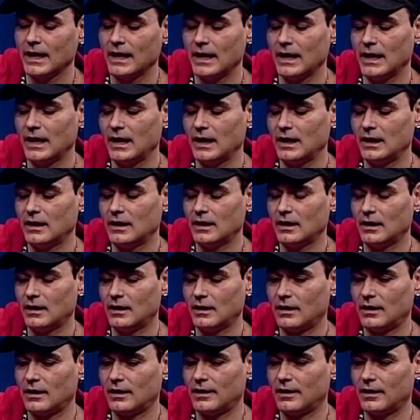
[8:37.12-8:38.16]
and
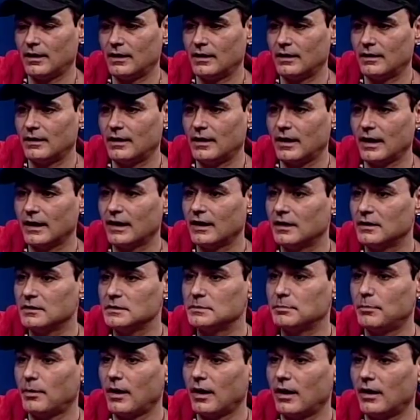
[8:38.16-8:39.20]
I got
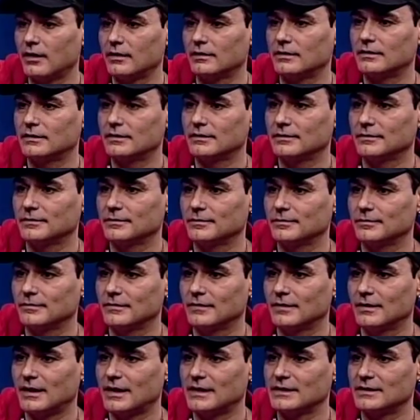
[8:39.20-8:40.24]
inspired.
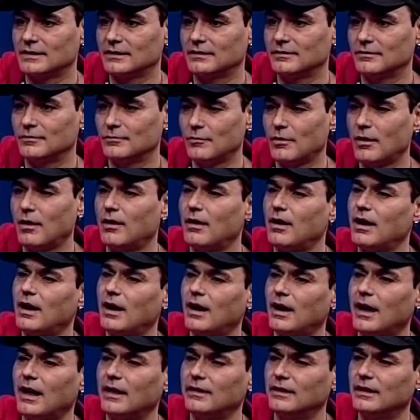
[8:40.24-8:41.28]
I said,
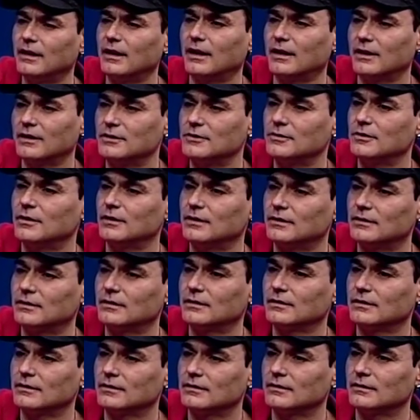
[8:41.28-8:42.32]
wow, I think I can do it
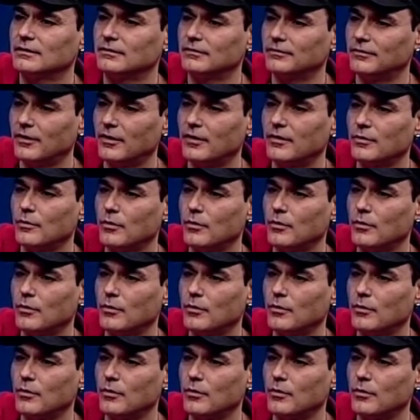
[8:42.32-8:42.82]
very